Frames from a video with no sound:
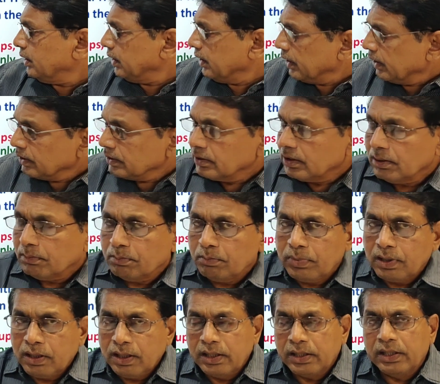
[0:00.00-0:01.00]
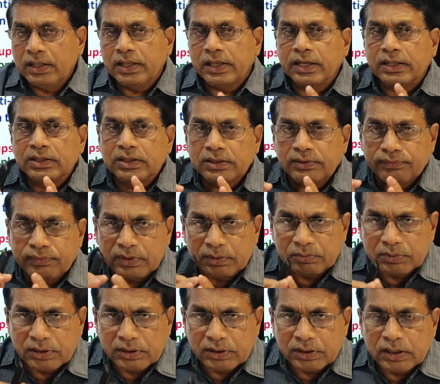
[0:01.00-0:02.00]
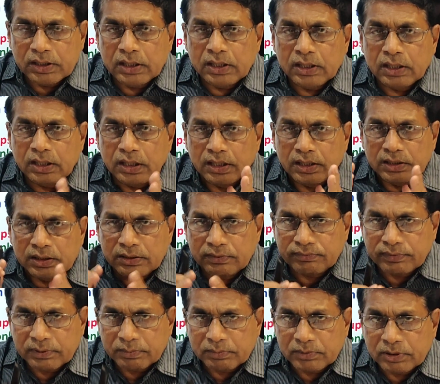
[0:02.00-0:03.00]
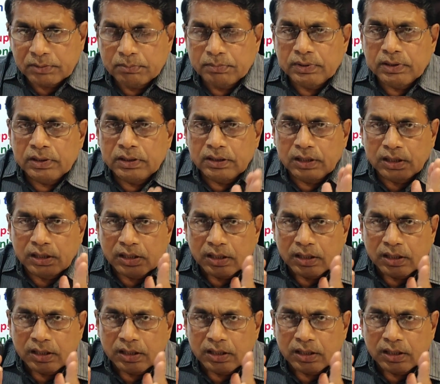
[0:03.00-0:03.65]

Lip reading: take the blood either from the A, either from the B,